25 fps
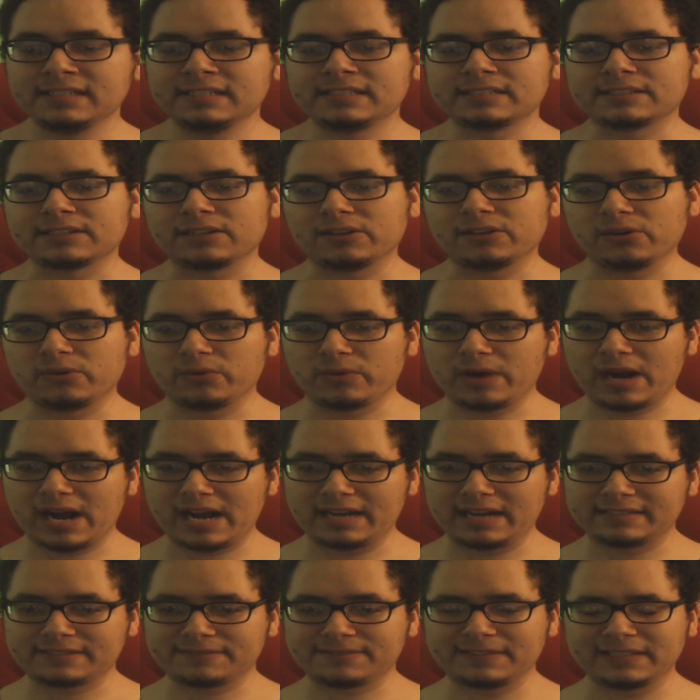So
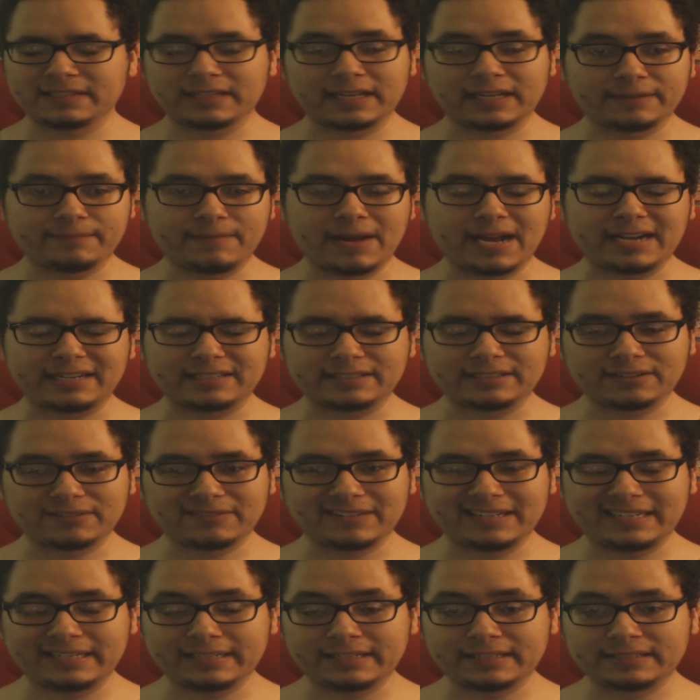I just feel like Magic
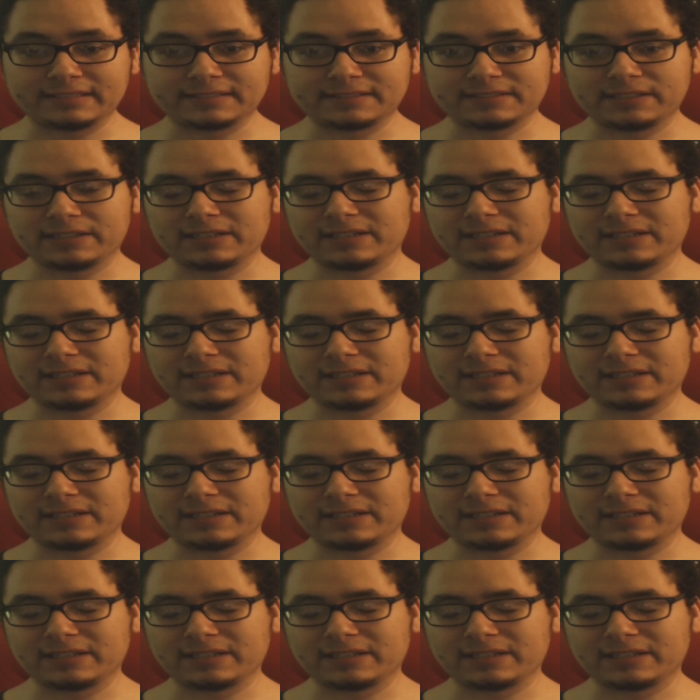Arena